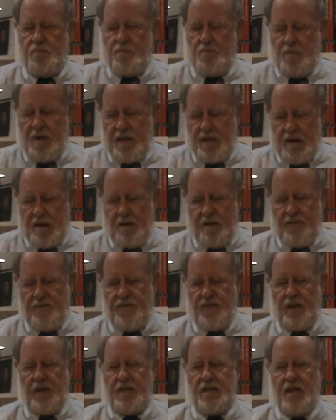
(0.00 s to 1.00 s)
be there in
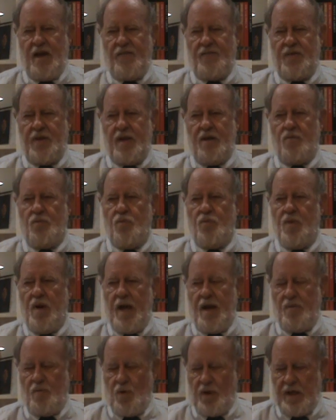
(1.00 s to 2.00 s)
Philadelphia
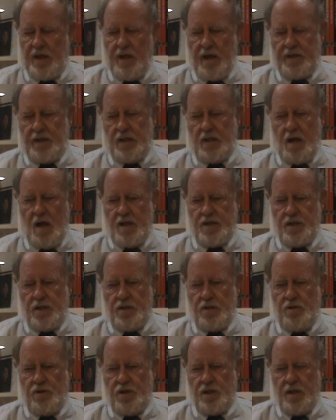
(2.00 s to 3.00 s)
and working on the
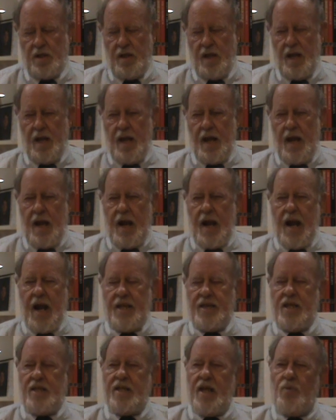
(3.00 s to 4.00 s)
Constitution,
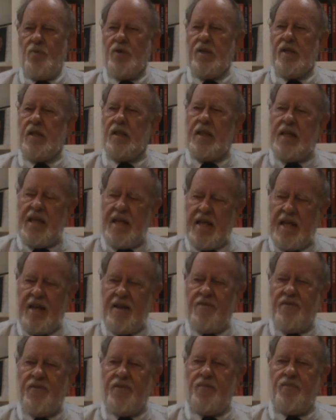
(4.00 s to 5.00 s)
and then they would
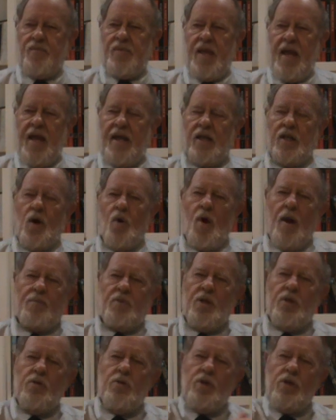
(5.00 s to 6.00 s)
leave and go up
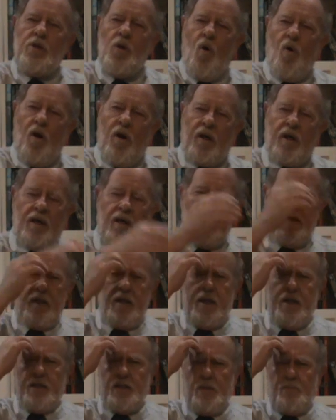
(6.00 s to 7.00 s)
to New York
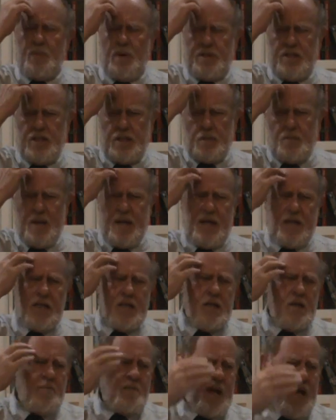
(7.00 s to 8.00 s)
to participate in the
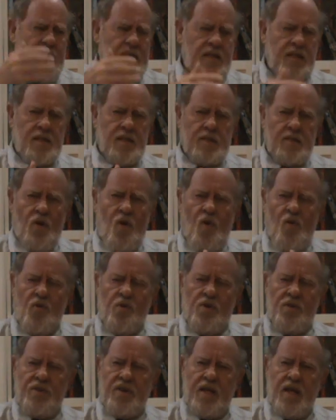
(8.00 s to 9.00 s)
debates
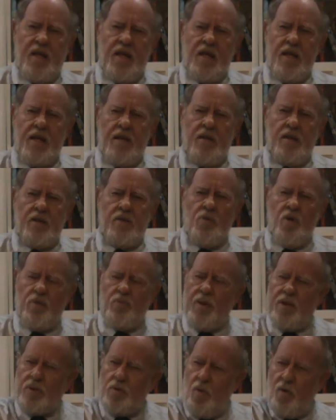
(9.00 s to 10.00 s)
over the
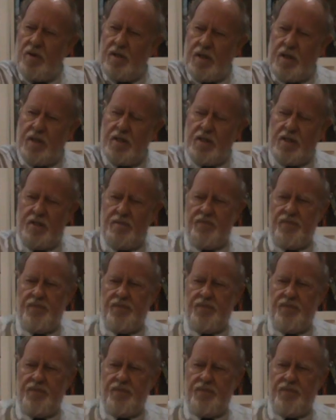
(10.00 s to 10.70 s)
Northwest Ordinance.